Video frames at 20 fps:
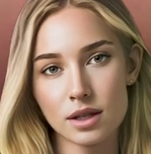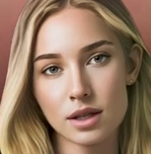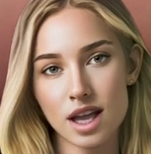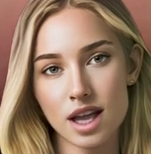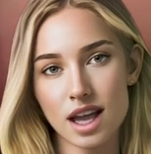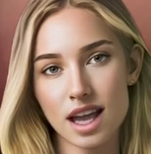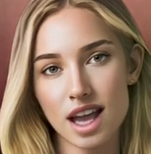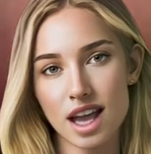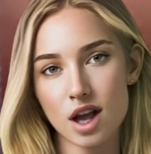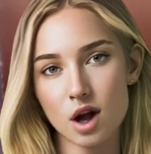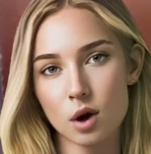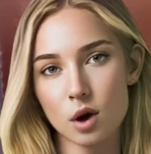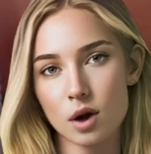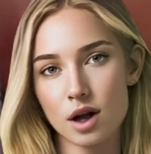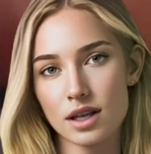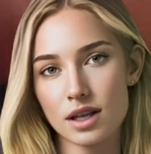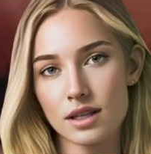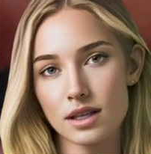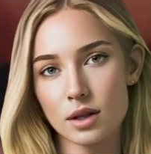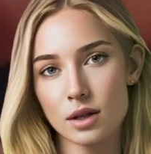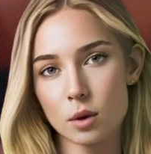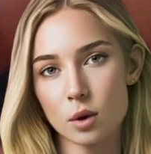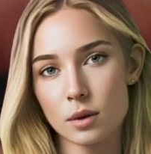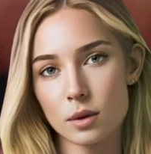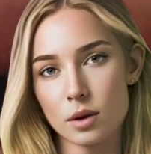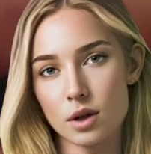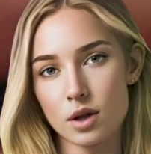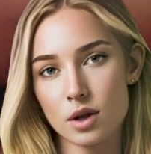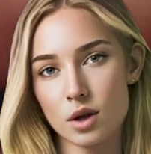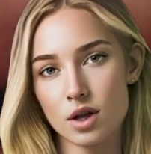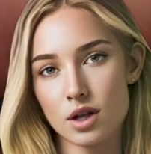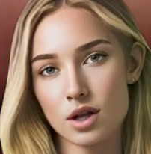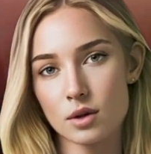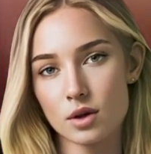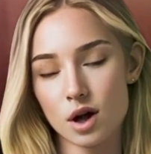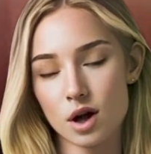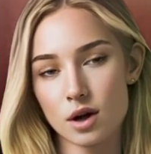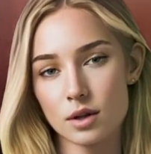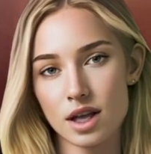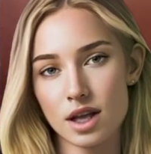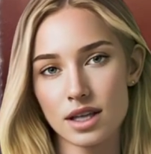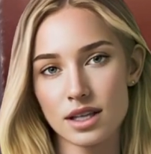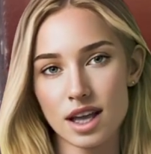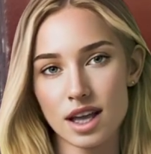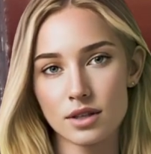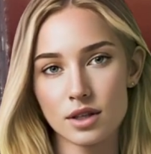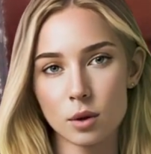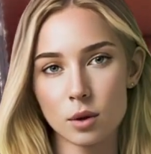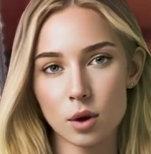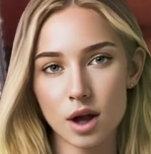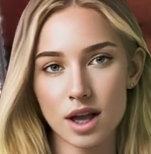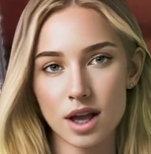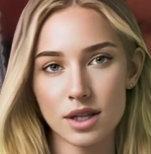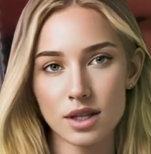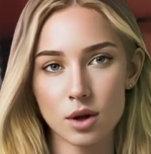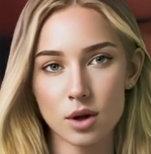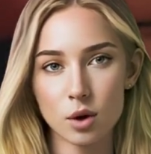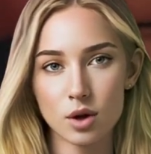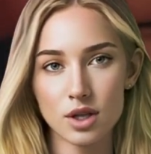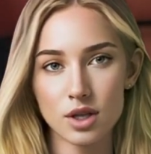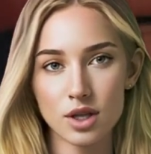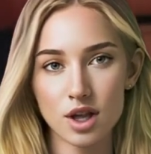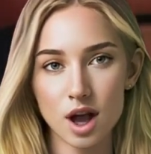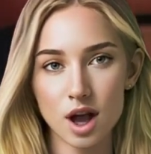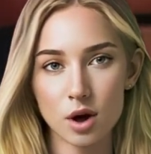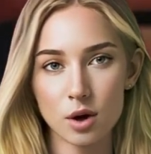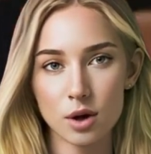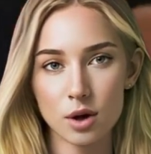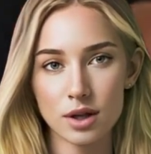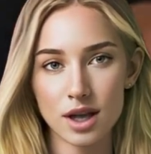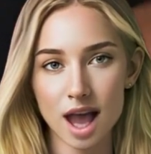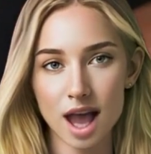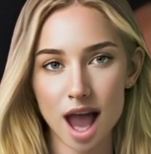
The NE coins were produced for only 7 weeks or so,